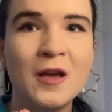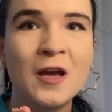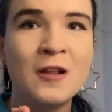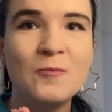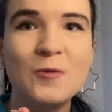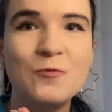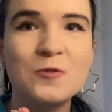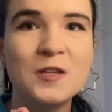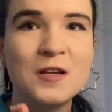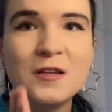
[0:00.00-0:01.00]
and people
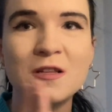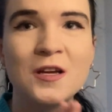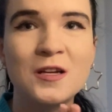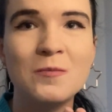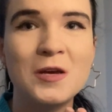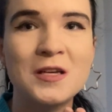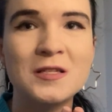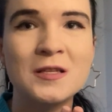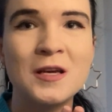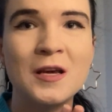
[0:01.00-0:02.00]
say that they are the
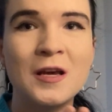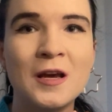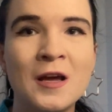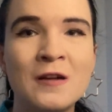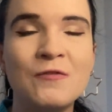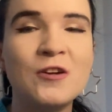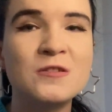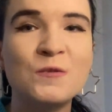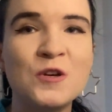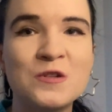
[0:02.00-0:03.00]
best, and
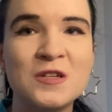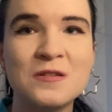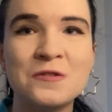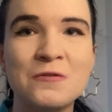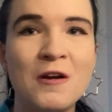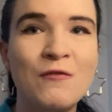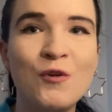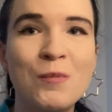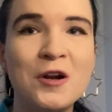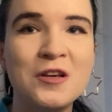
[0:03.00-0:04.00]
vice versa. So
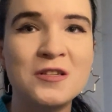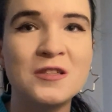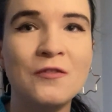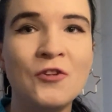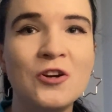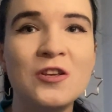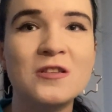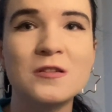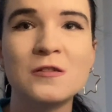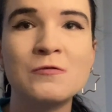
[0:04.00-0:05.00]
everybody has different
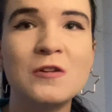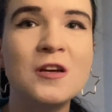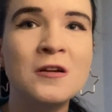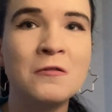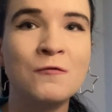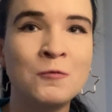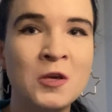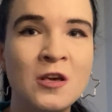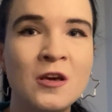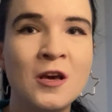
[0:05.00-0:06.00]
needs, so they are not for
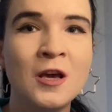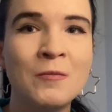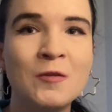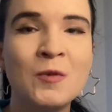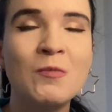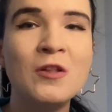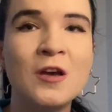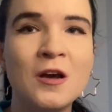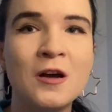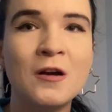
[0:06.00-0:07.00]
me, but maybe
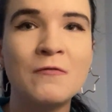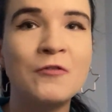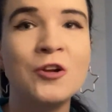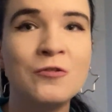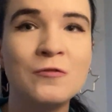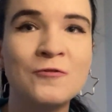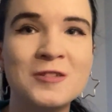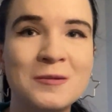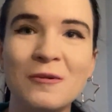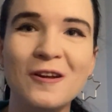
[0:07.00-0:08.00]
they are very good for
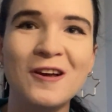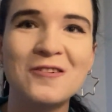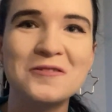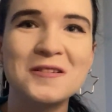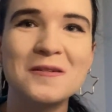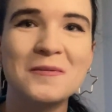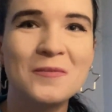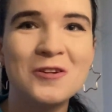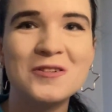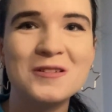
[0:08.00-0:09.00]
somebody else,
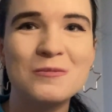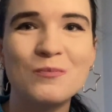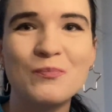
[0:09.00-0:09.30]
because